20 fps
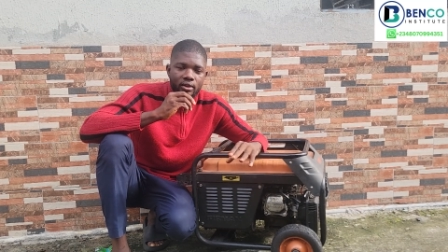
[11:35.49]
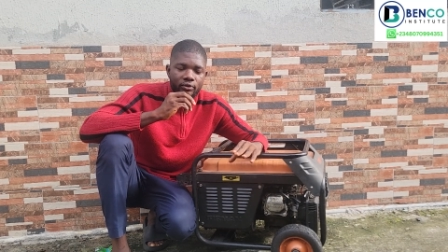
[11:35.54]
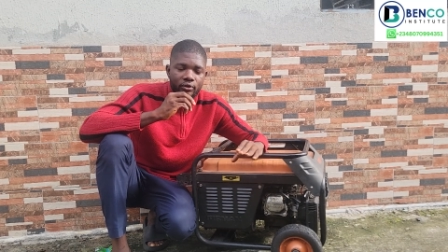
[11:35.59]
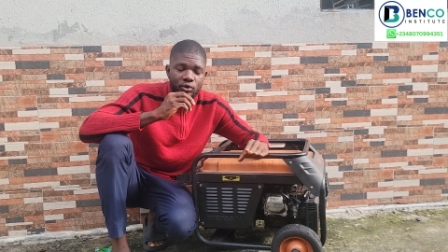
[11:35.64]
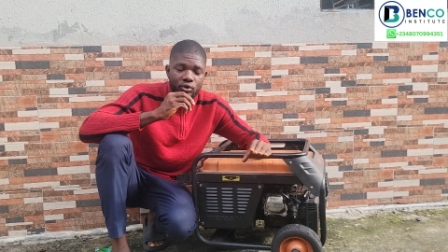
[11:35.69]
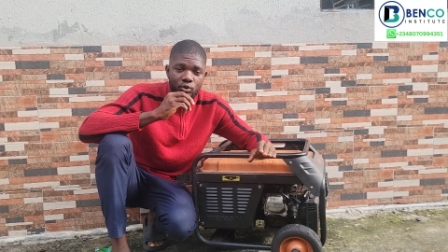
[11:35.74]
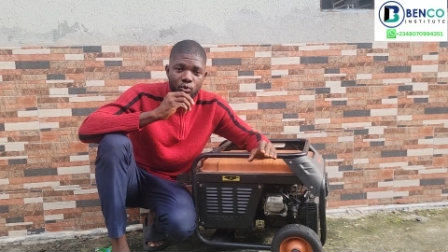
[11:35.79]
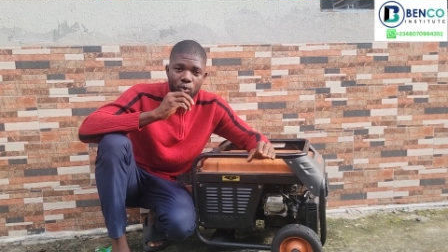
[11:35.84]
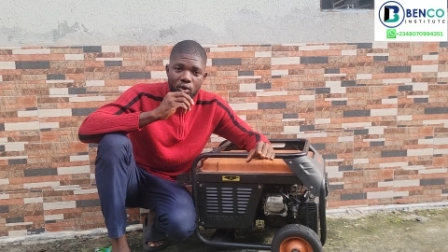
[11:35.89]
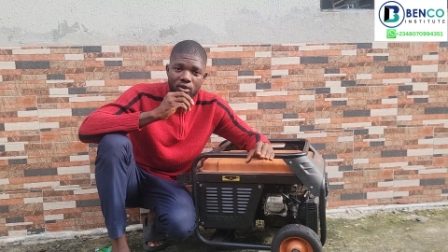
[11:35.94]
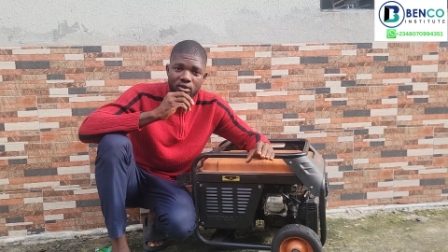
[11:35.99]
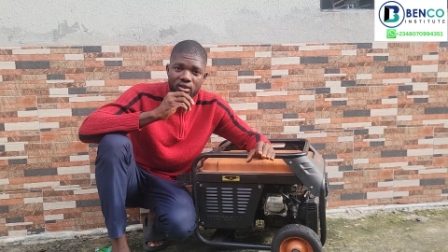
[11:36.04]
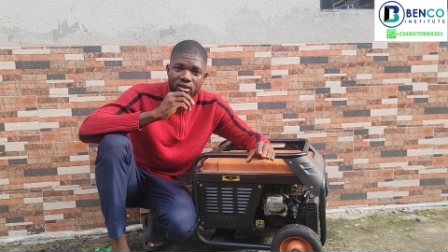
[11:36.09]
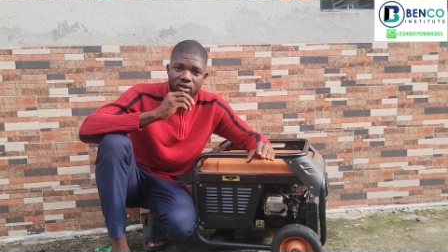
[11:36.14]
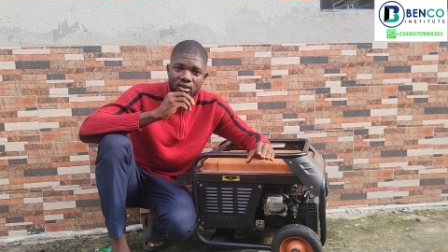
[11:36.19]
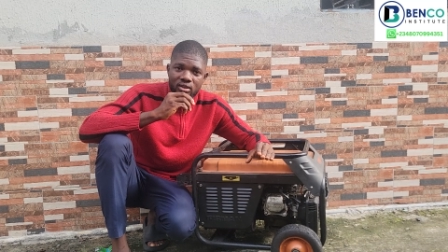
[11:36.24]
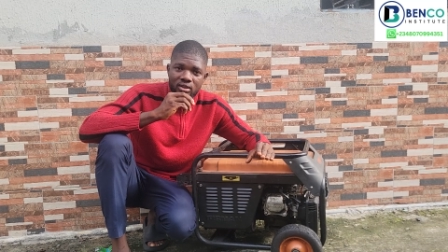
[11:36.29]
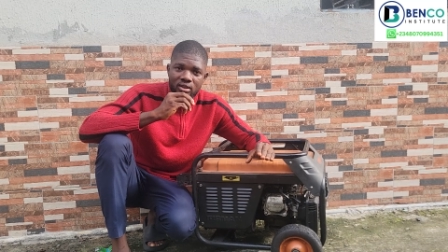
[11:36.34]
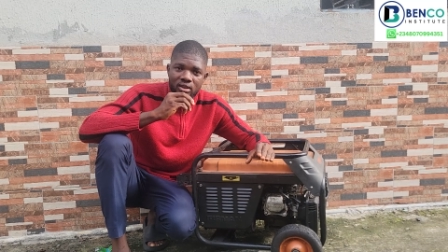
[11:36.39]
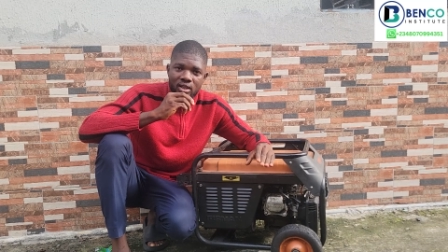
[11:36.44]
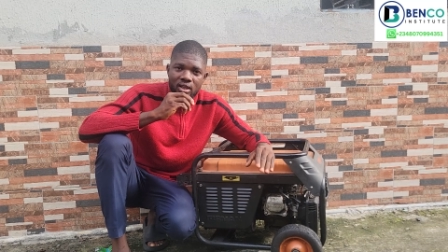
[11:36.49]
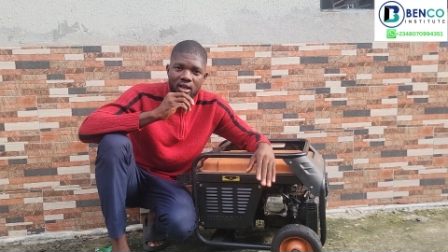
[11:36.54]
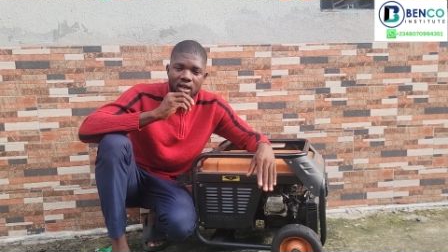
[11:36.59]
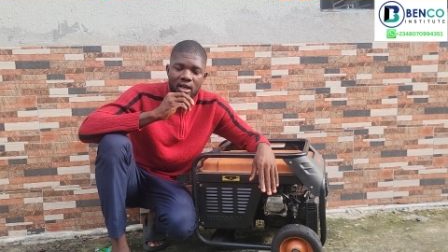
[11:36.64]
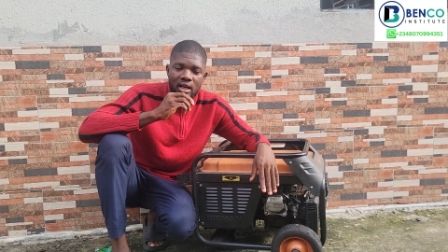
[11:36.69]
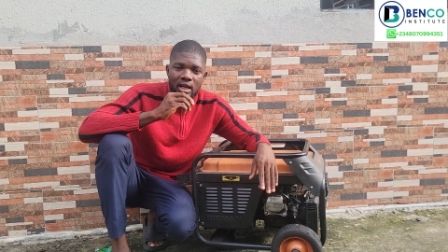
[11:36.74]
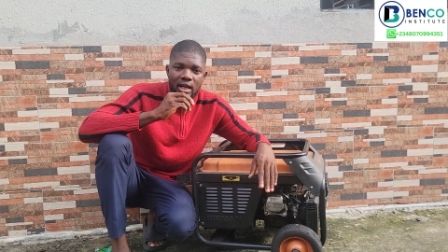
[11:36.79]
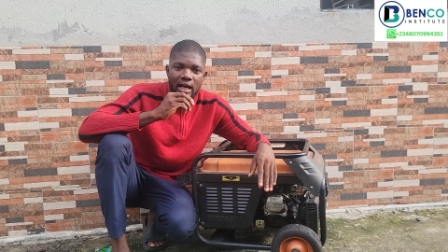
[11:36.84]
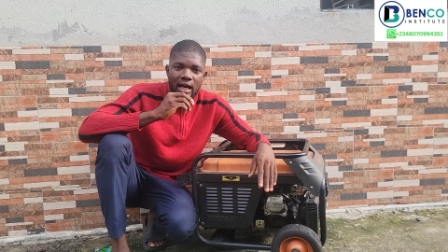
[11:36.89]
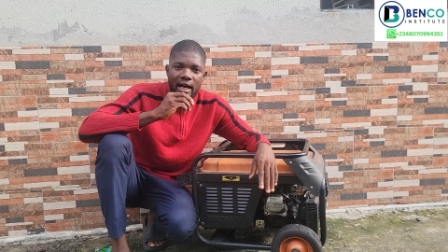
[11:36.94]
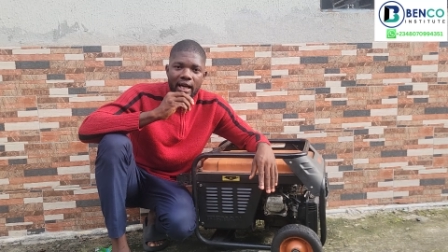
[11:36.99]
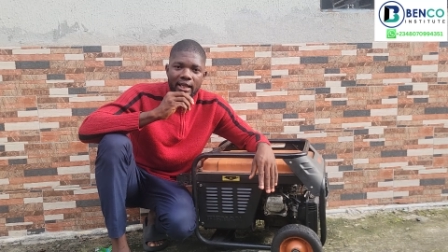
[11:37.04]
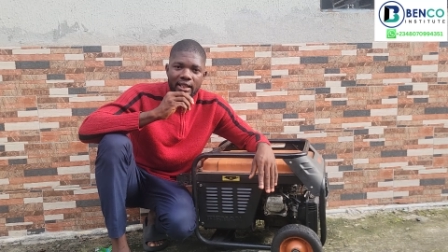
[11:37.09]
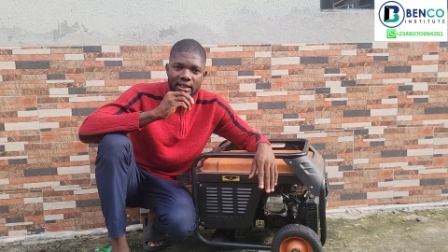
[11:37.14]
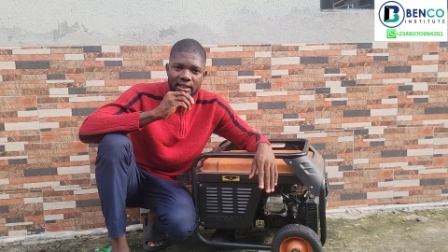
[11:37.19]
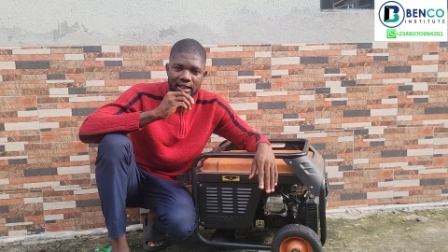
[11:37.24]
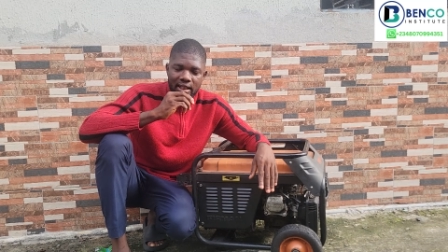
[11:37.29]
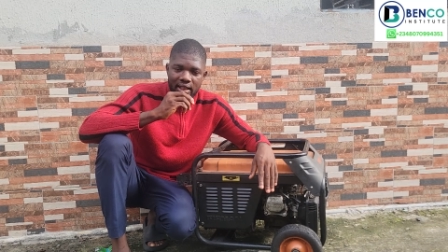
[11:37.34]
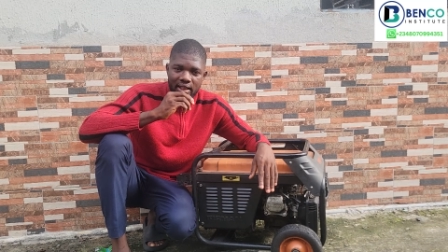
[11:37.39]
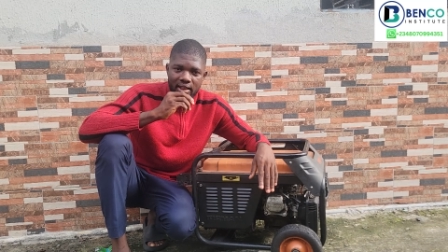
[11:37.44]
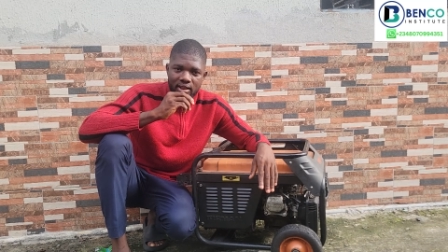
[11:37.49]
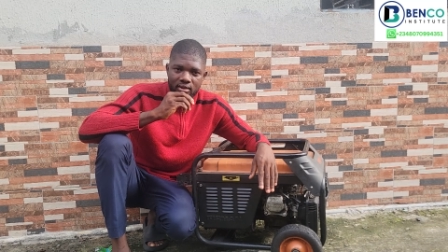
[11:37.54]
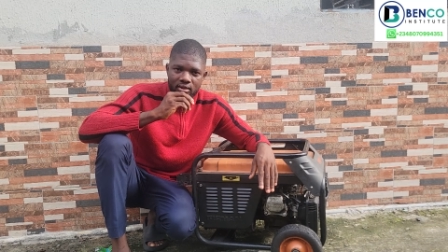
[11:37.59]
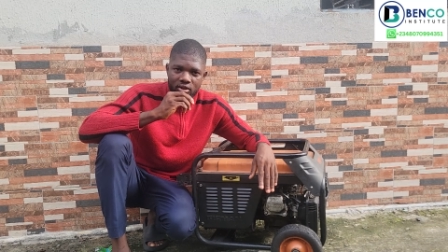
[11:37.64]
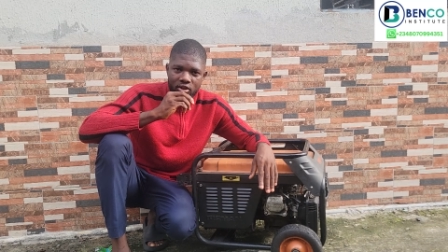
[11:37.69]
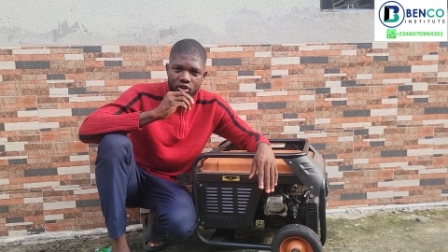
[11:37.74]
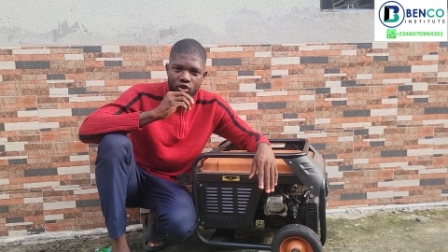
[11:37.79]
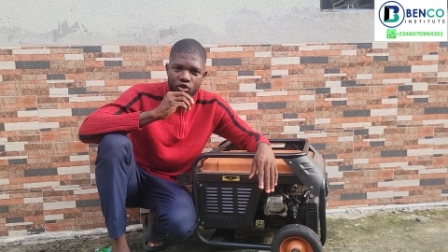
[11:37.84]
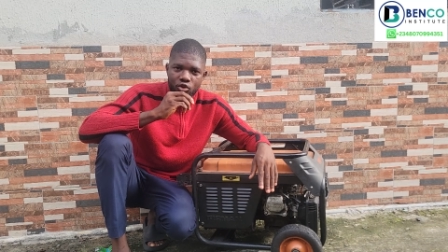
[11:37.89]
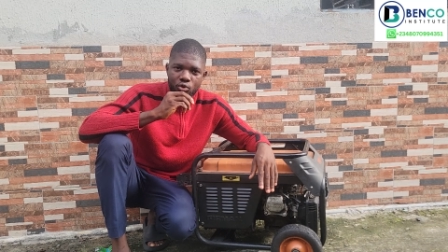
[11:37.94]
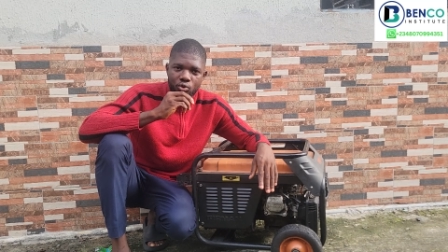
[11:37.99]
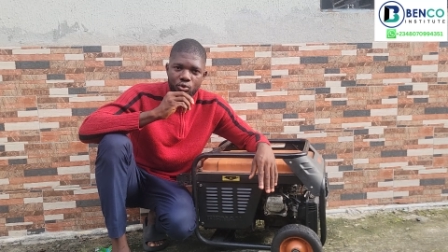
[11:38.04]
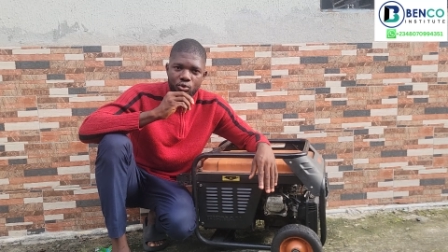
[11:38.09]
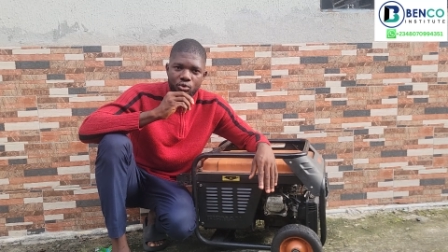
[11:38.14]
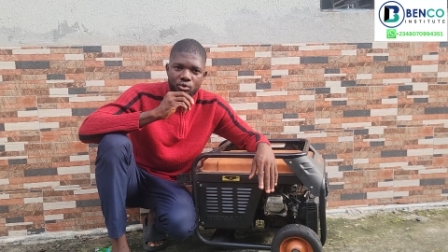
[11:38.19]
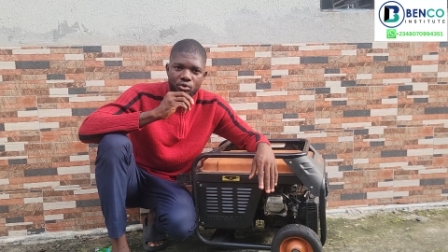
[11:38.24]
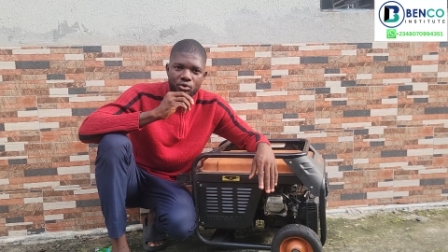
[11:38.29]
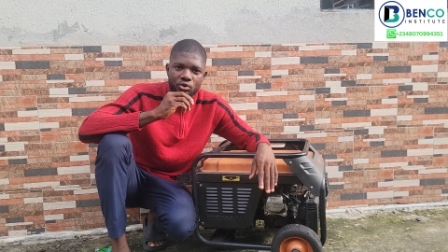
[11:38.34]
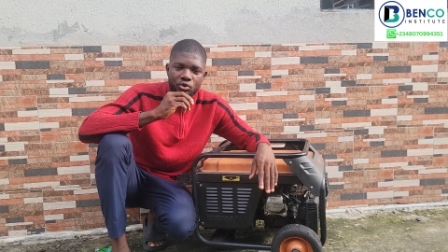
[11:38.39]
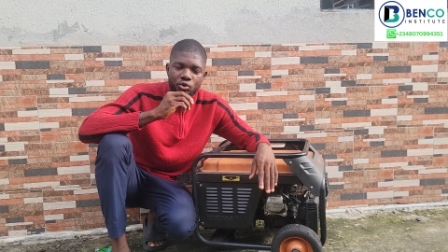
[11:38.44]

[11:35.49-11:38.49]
If you do all this, I guarantee you,